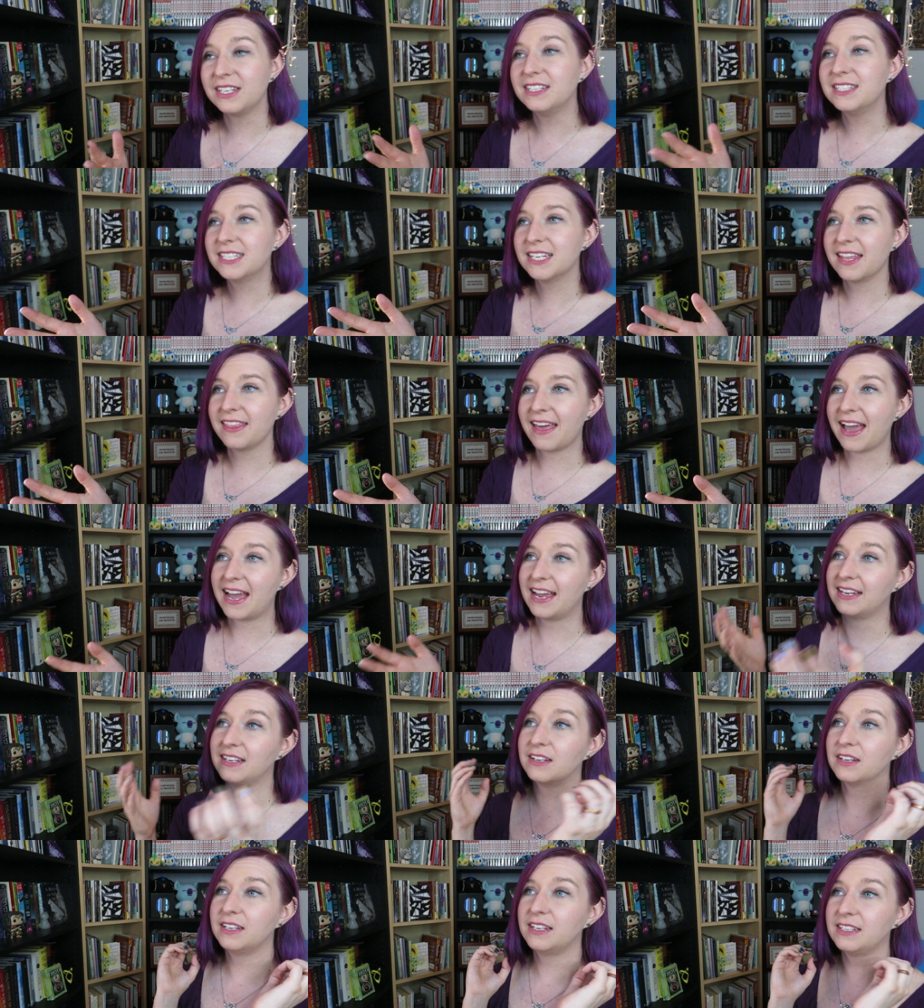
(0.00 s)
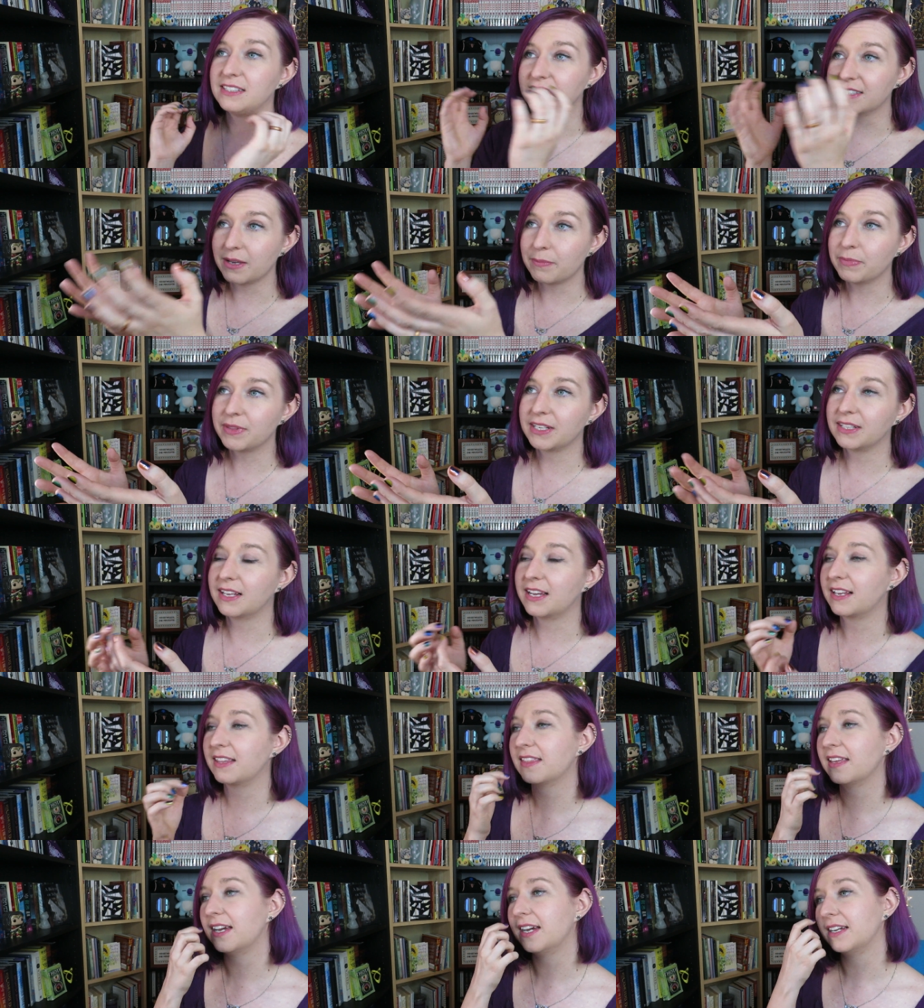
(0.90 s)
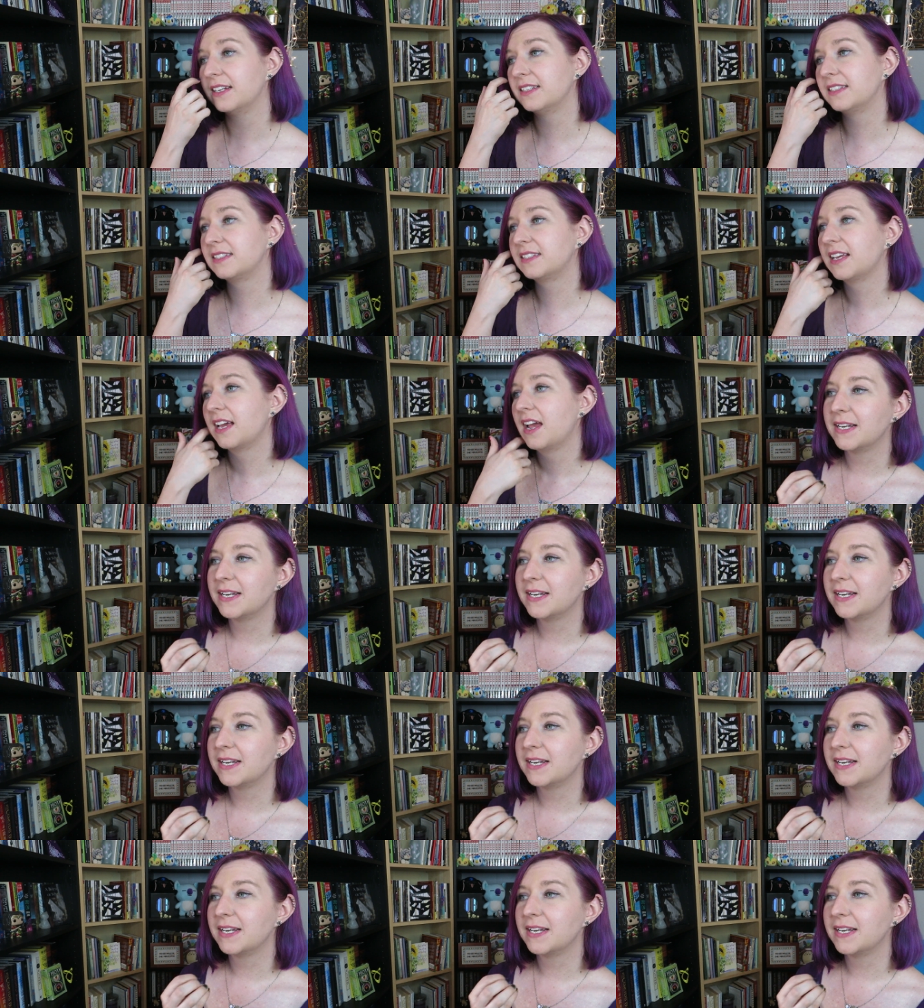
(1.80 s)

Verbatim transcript: into that in, in something like this,